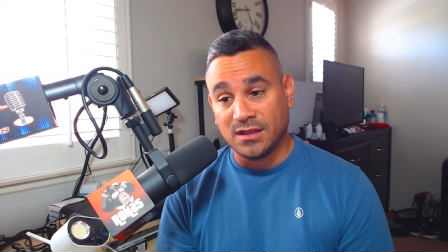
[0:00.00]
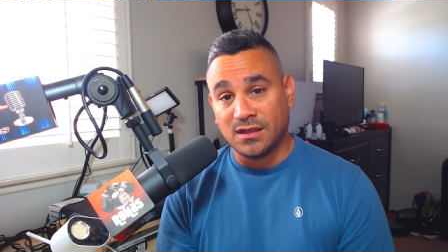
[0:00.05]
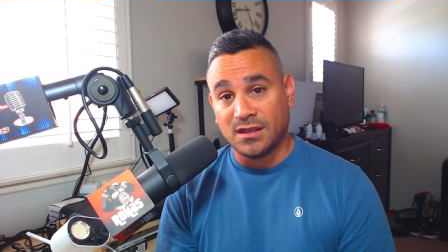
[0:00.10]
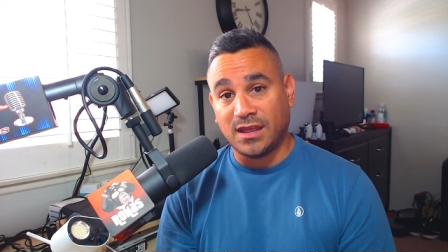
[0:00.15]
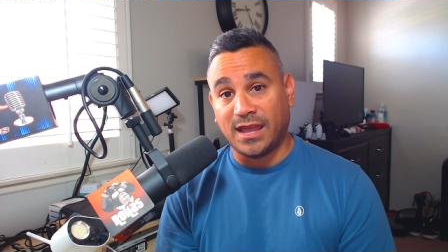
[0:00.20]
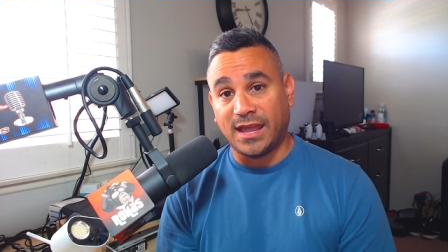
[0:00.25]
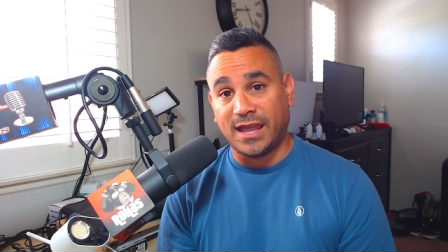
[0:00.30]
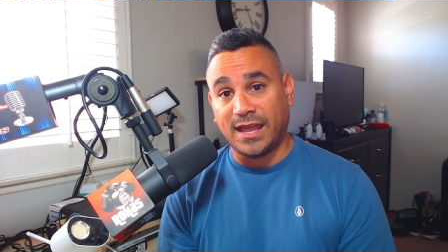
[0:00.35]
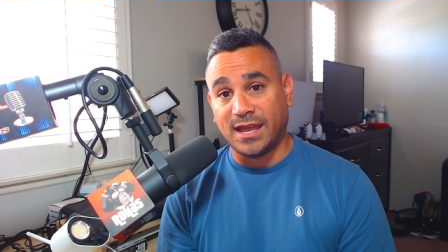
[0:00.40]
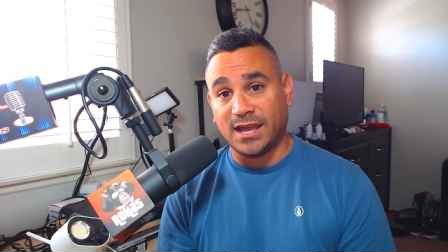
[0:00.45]

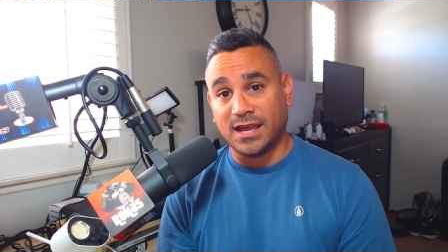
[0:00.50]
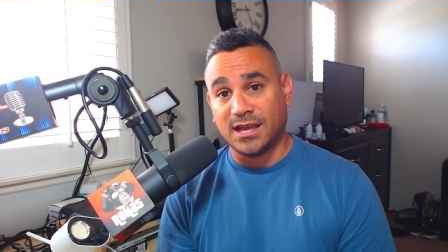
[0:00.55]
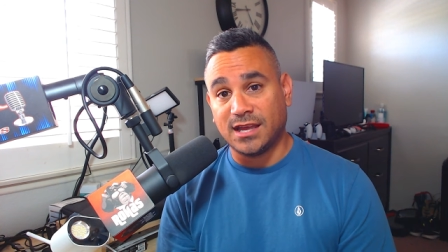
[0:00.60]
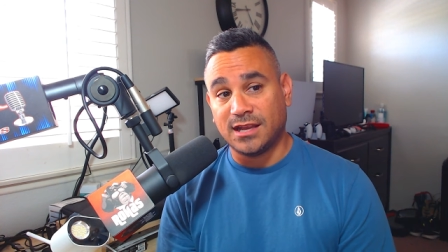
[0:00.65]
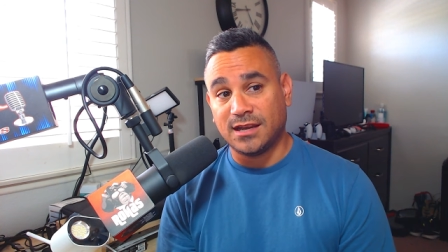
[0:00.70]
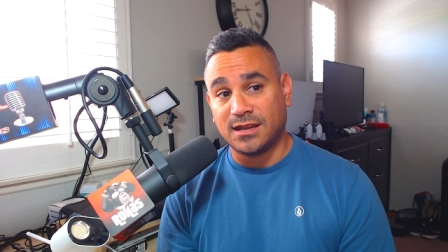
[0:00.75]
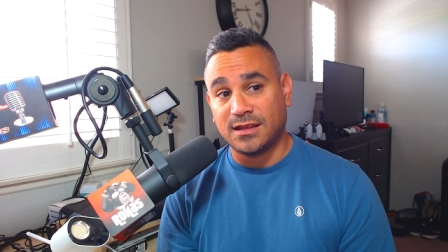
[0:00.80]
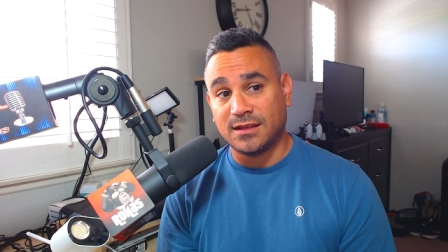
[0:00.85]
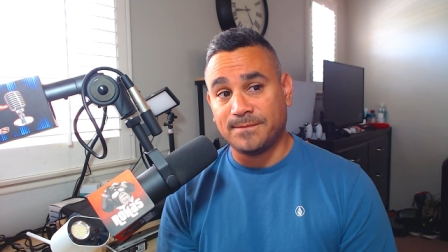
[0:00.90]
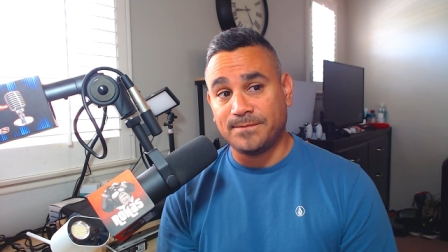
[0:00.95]

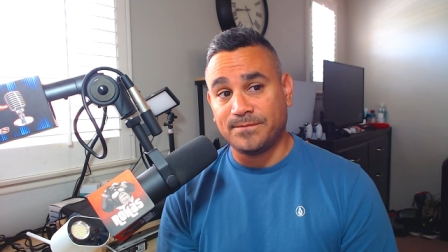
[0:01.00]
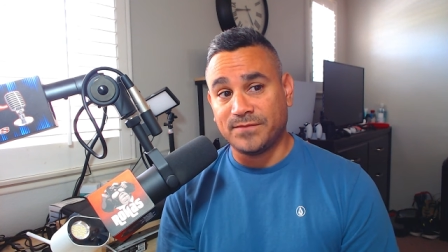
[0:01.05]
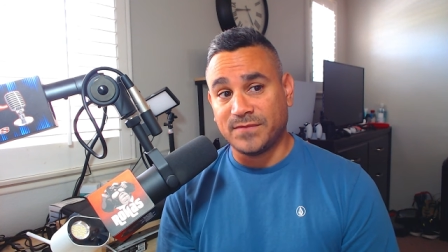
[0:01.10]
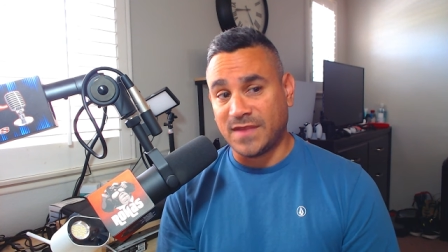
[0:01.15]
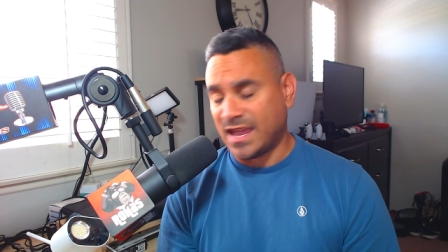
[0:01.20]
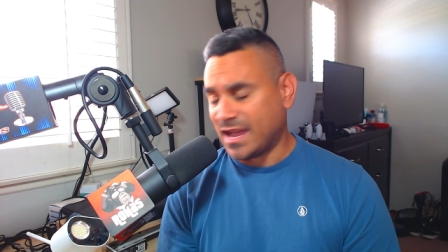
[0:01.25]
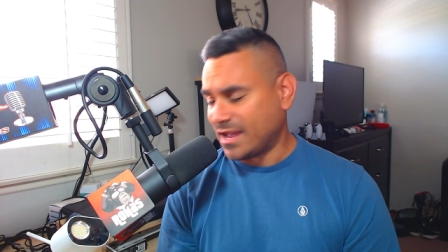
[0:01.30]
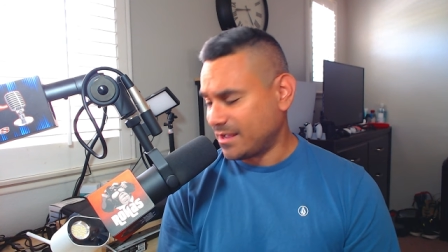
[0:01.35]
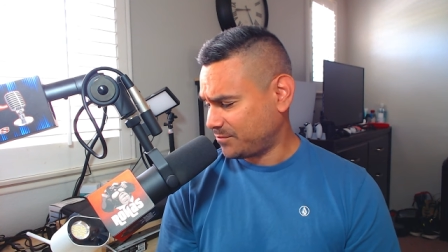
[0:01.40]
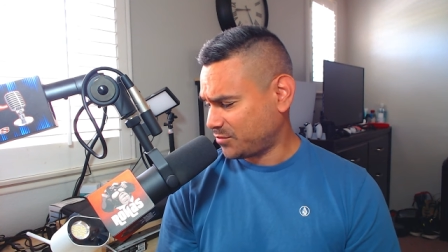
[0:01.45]
And
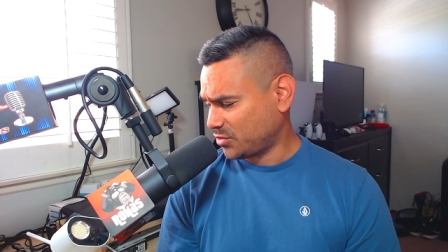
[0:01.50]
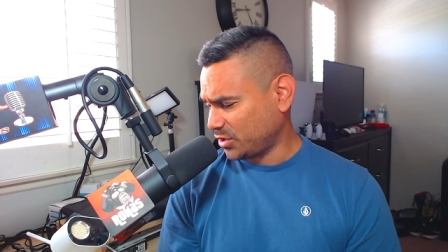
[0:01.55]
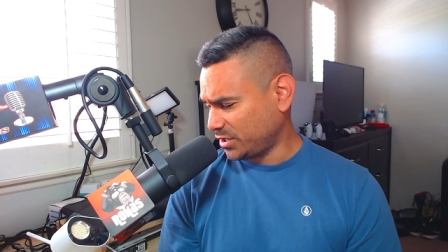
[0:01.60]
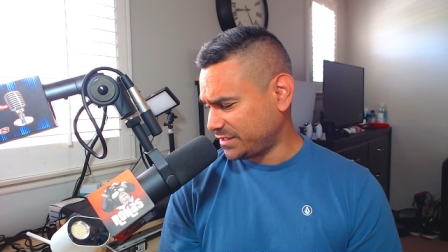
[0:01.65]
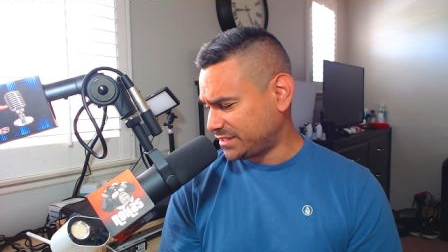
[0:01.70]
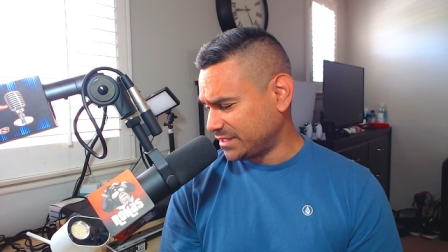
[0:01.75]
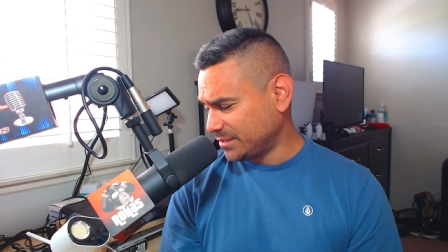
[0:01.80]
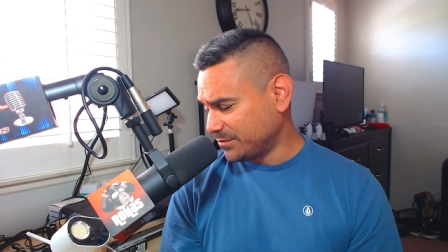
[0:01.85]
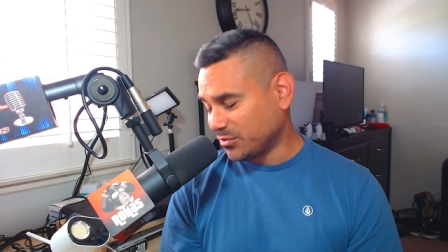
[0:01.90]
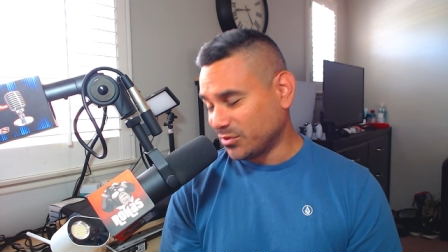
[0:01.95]
yeah, pretty
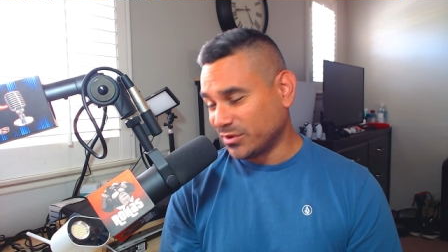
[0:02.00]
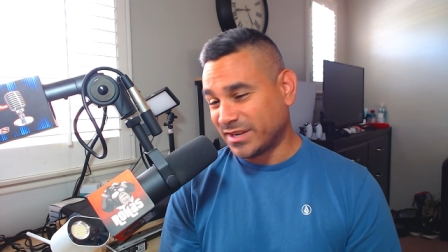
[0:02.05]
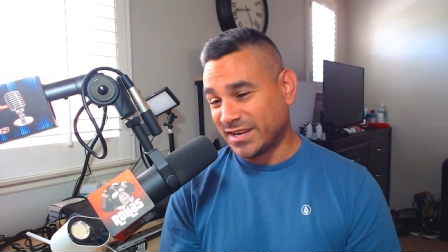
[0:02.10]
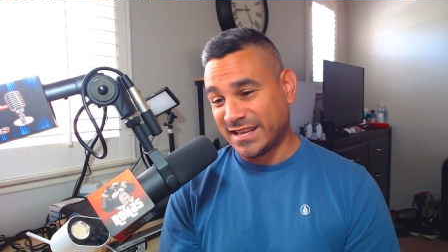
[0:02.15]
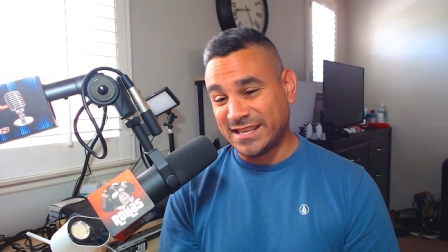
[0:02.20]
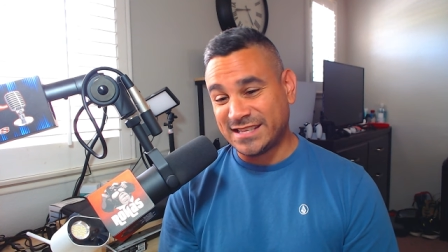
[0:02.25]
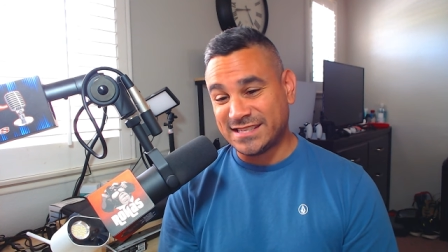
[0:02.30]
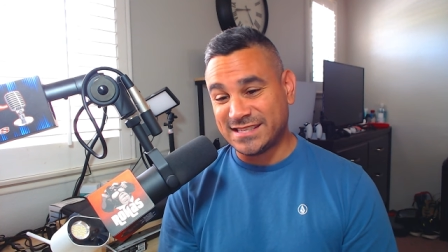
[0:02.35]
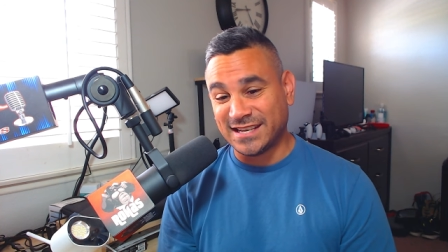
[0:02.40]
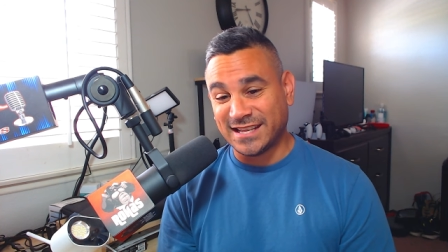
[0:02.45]
simple and
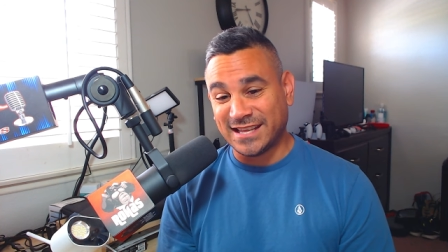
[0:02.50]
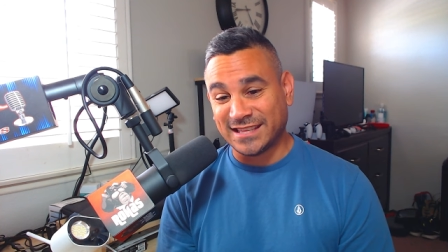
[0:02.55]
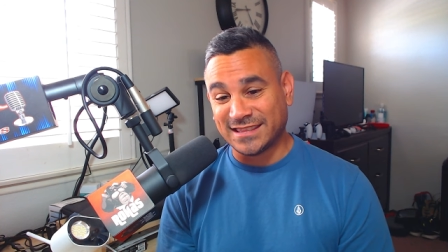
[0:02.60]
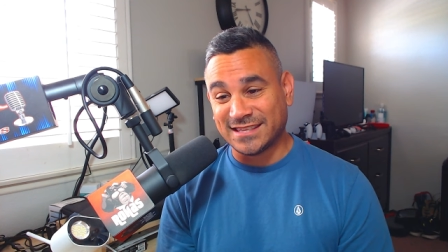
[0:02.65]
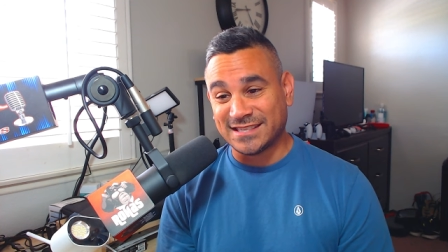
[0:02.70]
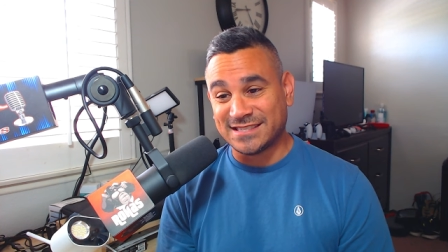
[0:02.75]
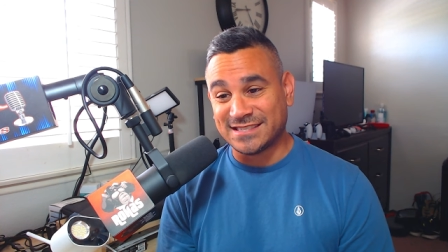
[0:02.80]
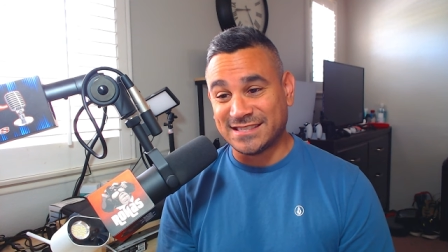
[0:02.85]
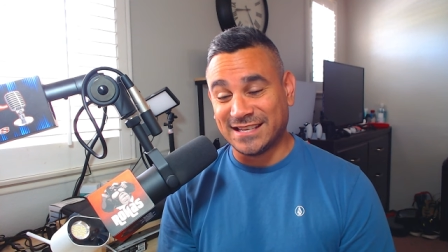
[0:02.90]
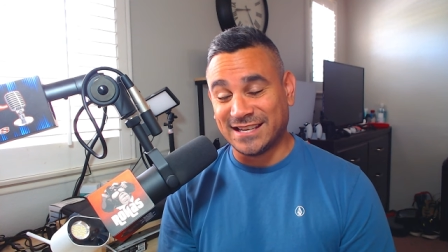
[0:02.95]
easy to get
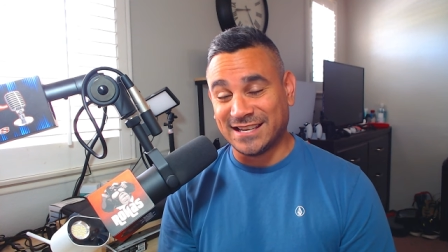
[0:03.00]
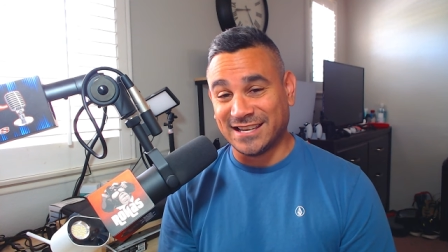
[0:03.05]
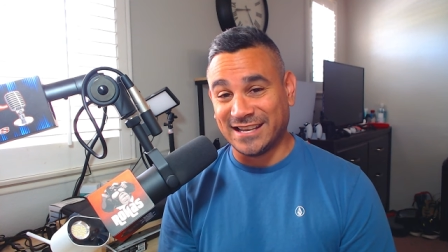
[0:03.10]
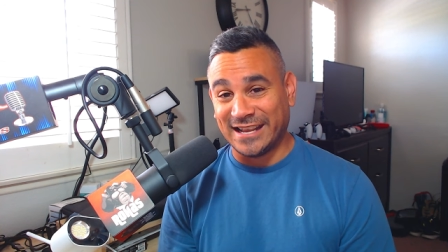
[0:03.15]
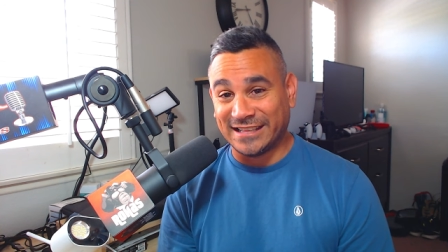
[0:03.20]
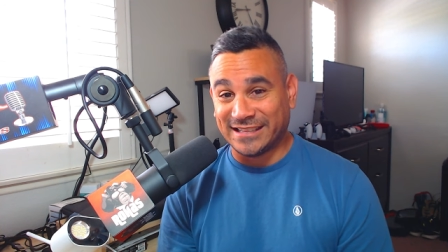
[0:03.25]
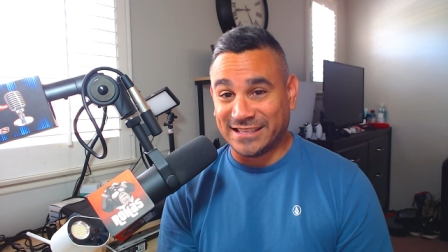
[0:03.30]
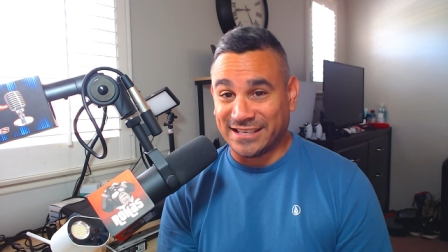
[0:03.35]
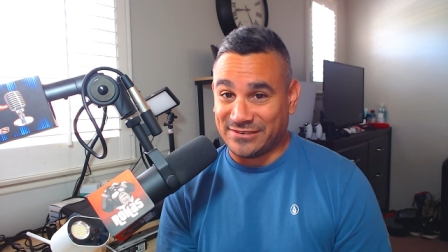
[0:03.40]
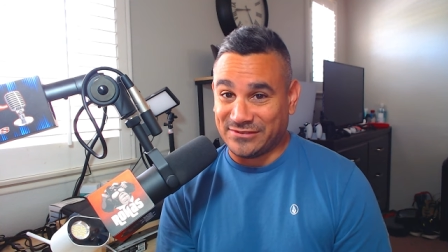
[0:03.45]
this thing
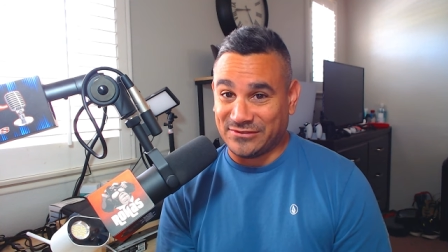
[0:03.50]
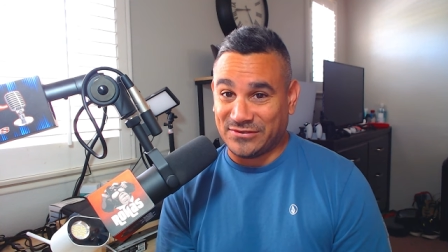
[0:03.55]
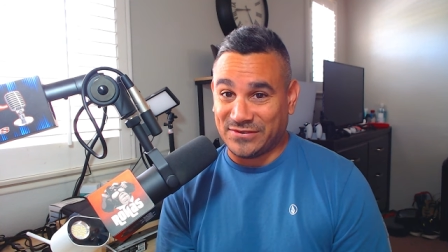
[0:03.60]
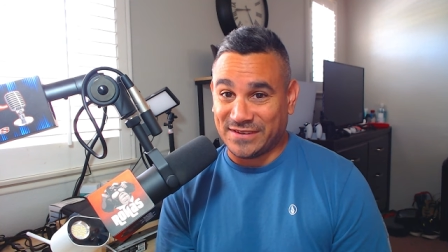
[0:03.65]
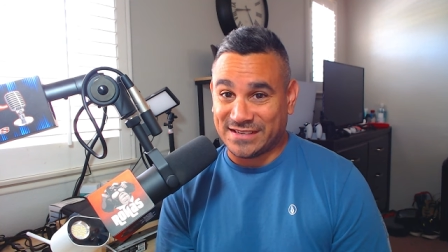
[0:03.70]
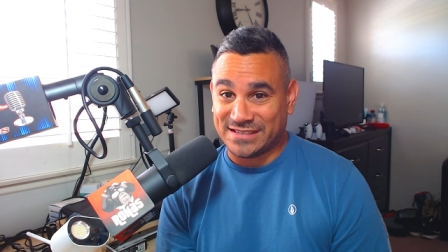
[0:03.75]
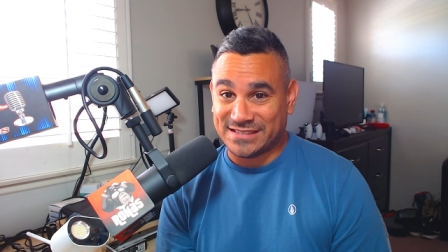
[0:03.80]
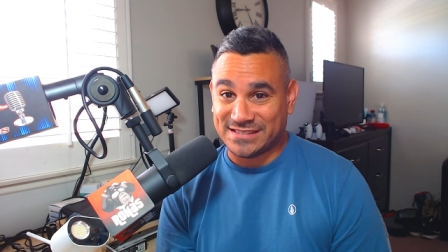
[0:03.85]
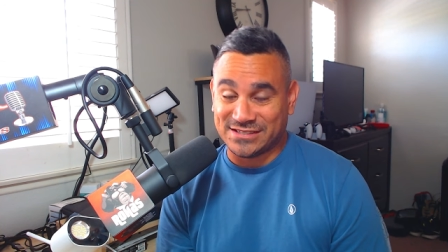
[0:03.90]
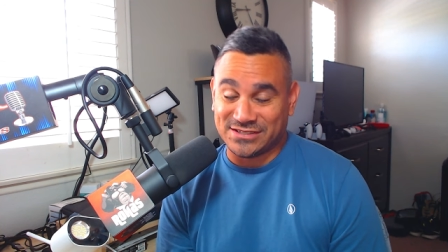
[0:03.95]
connected and
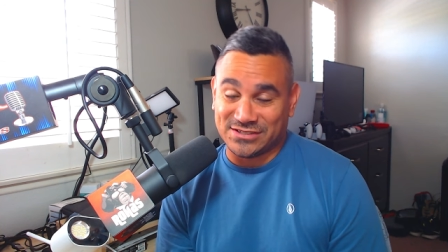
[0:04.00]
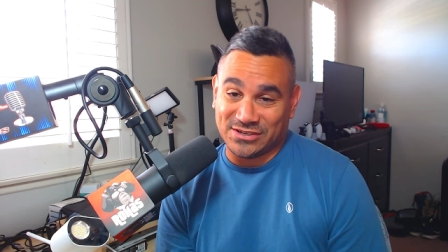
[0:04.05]
fixed.